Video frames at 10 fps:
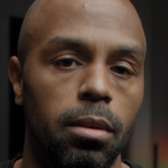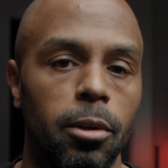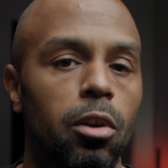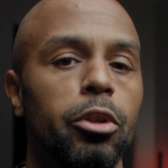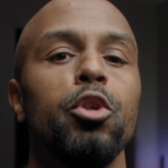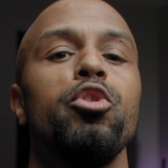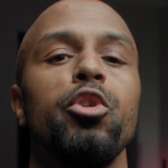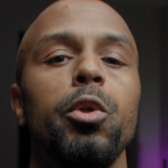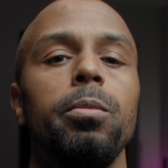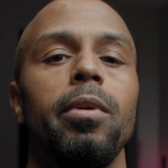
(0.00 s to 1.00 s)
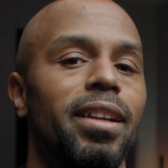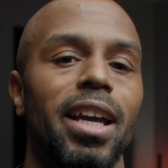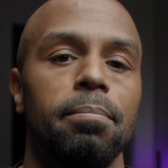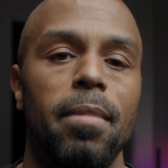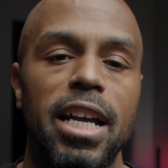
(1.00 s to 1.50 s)
but on YouTube, they're
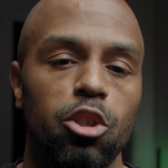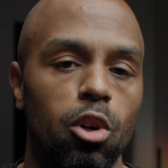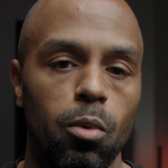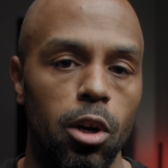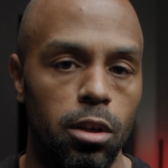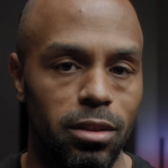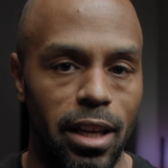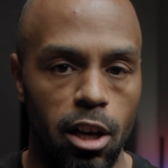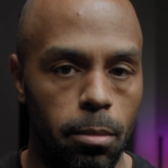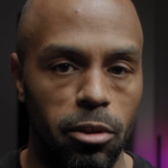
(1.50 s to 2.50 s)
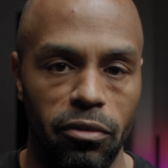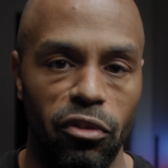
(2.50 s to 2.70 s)
like magical words that help your